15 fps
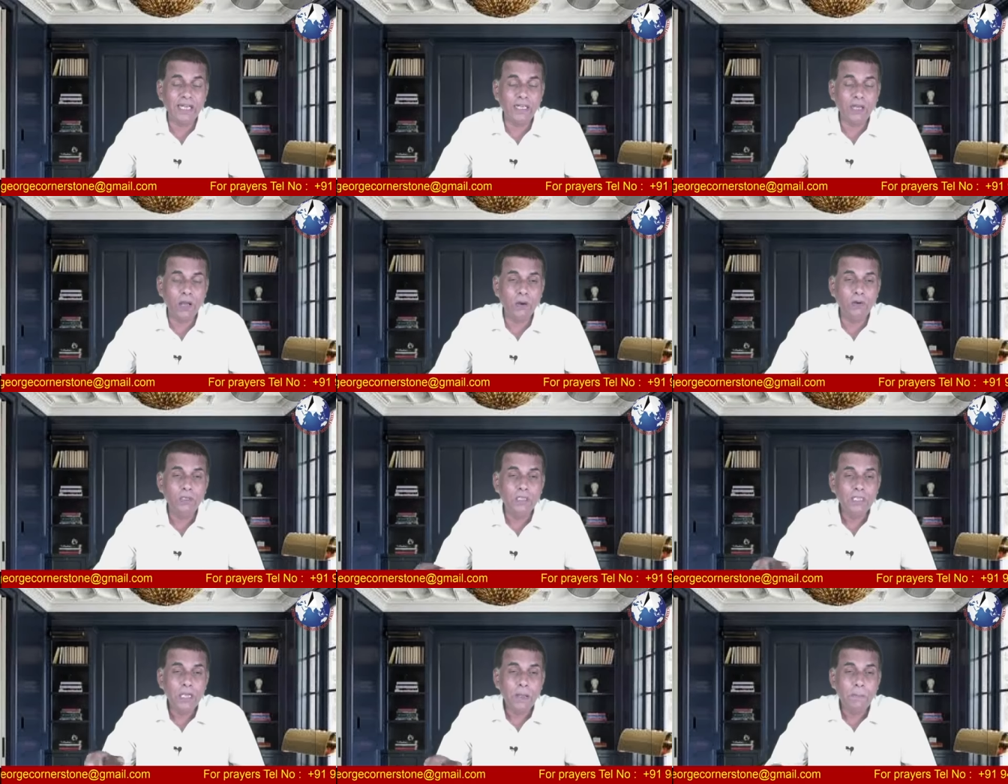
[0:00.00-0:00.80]

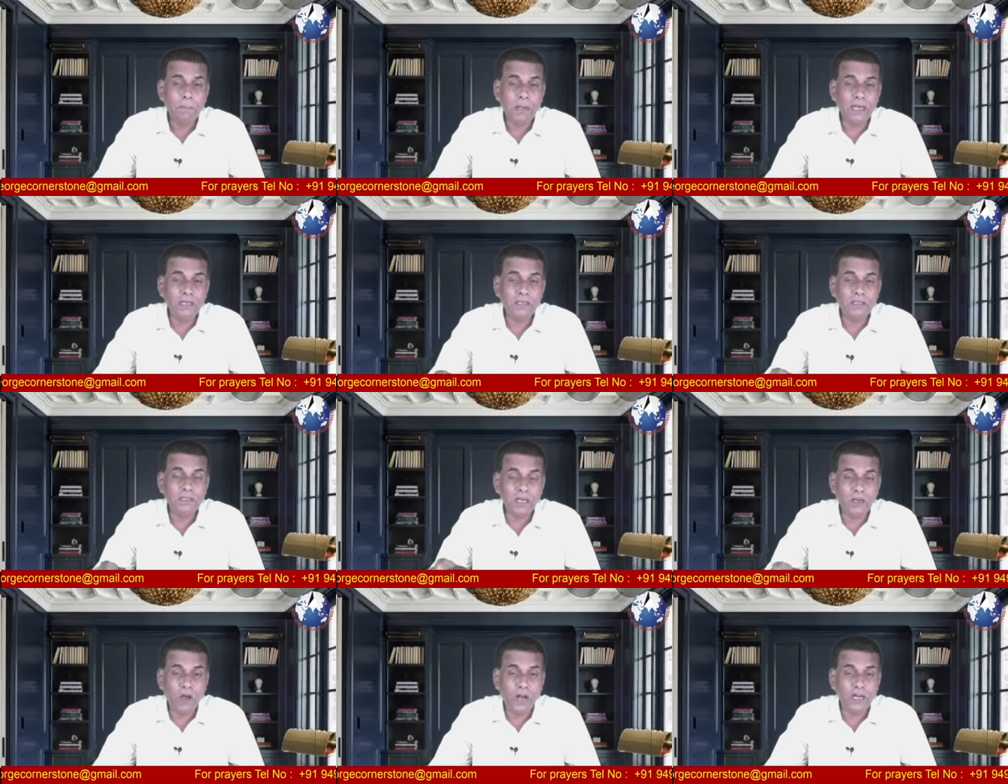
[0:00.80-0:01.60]
now but
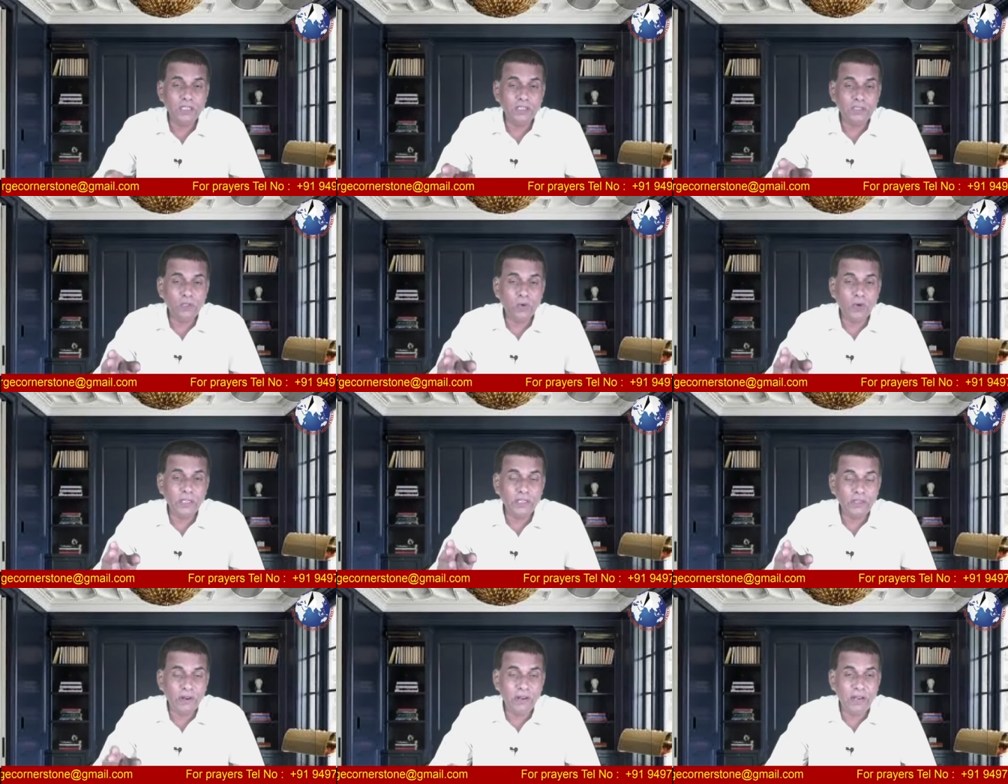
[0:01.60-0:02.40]
the lord is
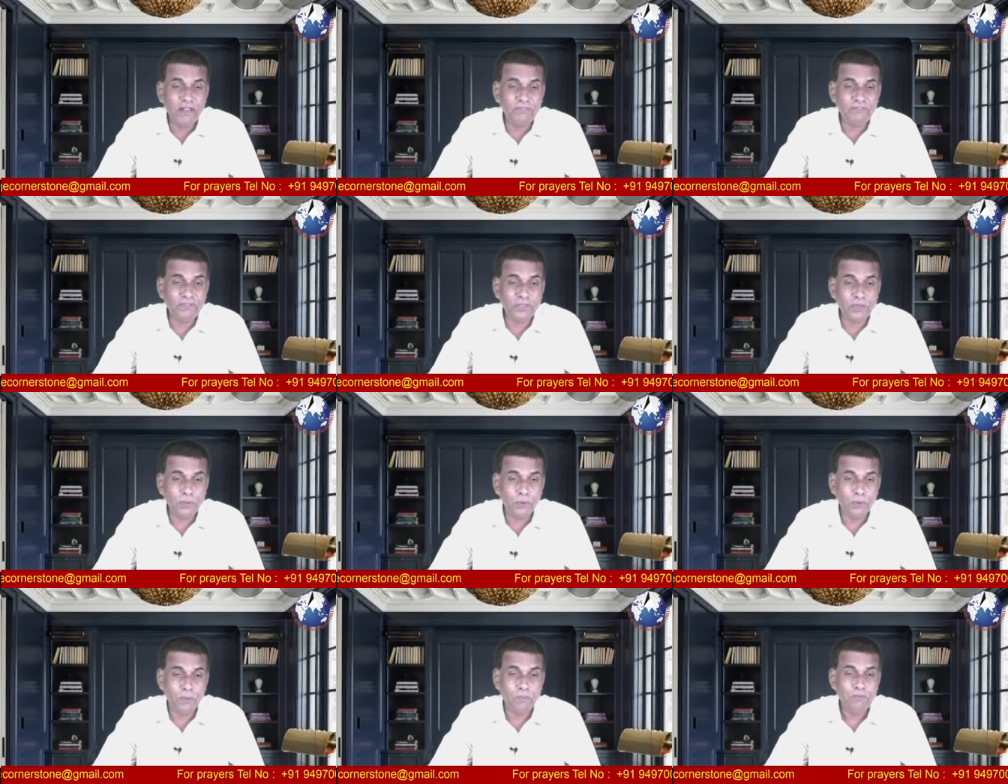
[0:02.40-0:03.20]
going to lift
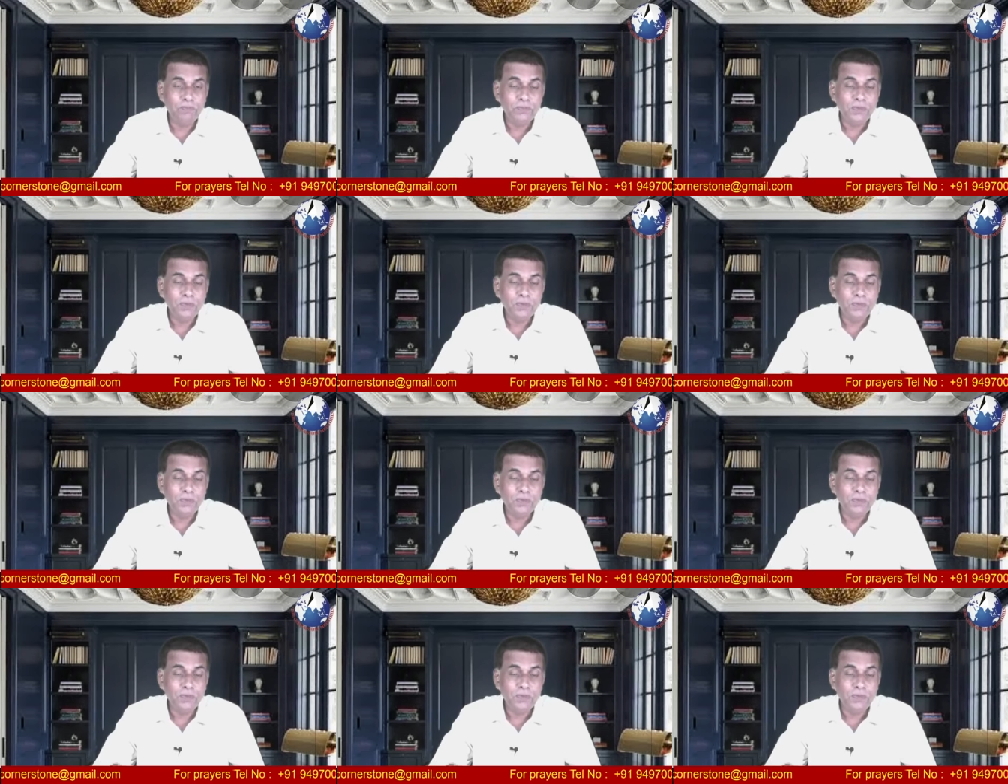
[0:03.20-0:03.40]
you